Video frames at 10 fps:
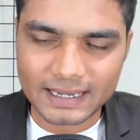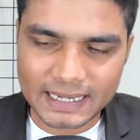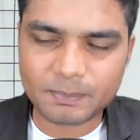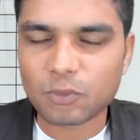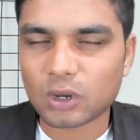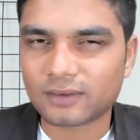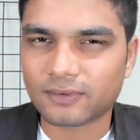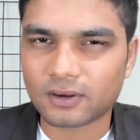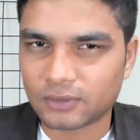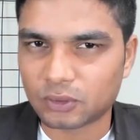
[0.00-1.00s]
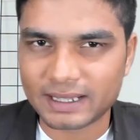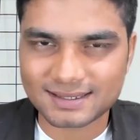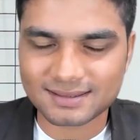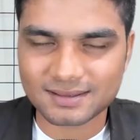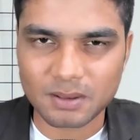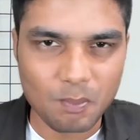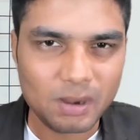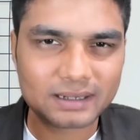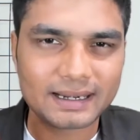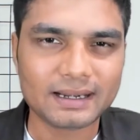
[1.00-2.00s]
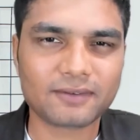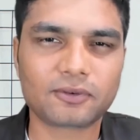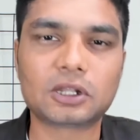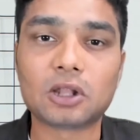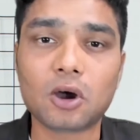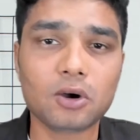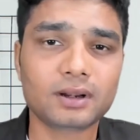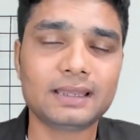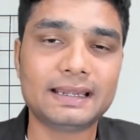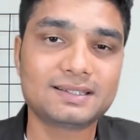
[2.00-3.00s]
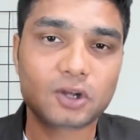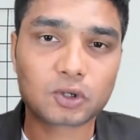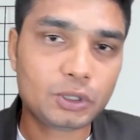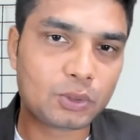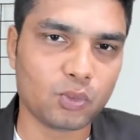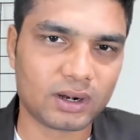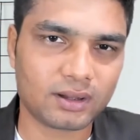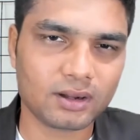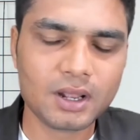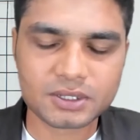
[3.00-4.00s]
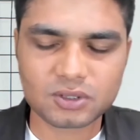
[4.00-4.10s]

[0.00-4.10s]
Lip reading: it may work for a few days, but for the long run it is not going to work.